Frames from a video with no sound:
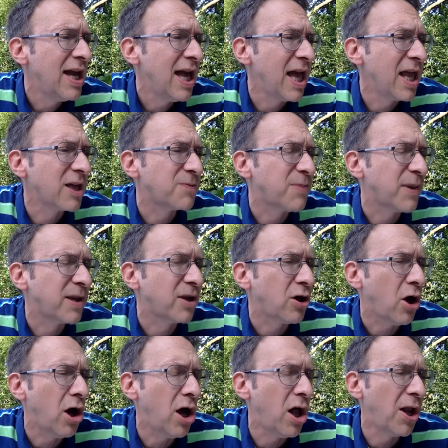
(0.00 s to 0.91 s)
It has
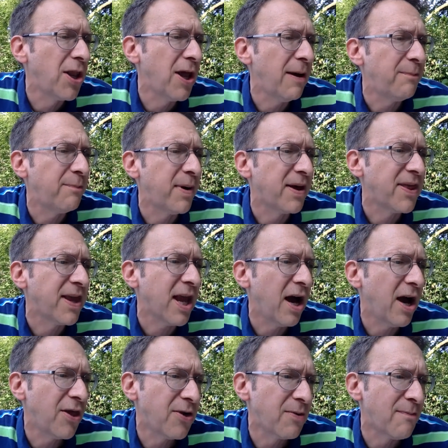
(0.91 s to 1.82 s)
been called up by
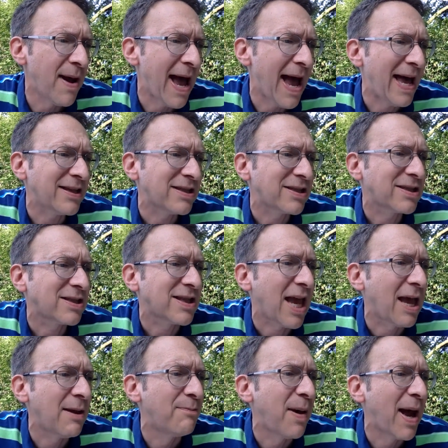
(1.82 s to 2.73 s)
the other masks
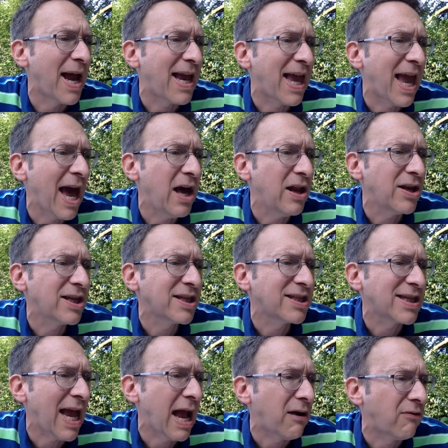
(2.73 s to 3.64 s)
and by
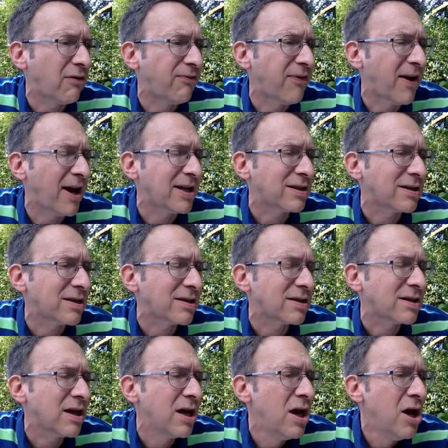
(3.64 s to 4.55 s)
countless
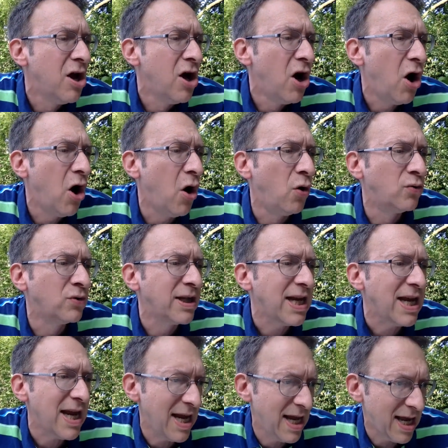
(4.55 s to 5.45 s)
sacrifices.
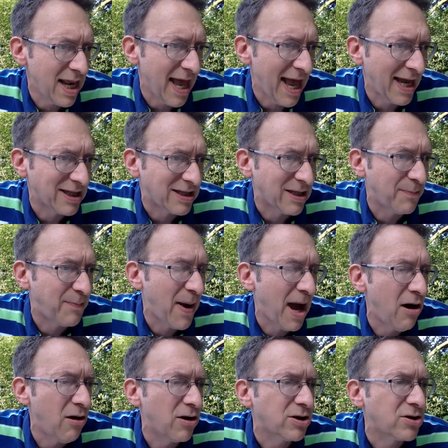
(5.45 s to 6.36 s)
Only it has the
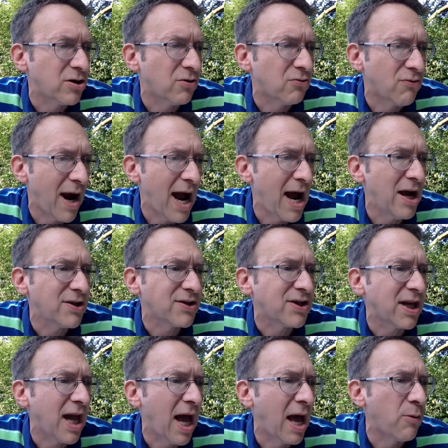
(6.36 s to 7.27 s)
power to rouse
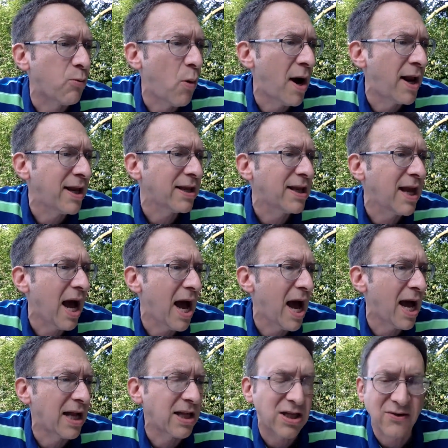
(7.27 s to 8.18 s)
the Gondwanan
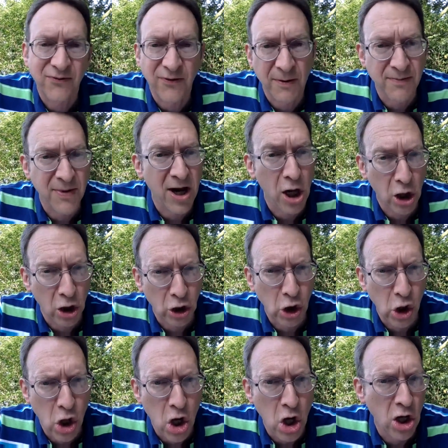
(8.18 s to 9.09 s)
gods from their
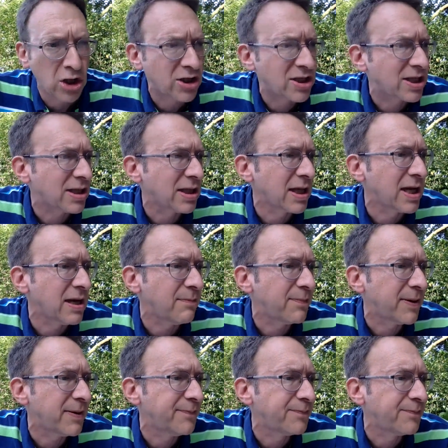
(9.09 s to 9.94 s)
long sleep.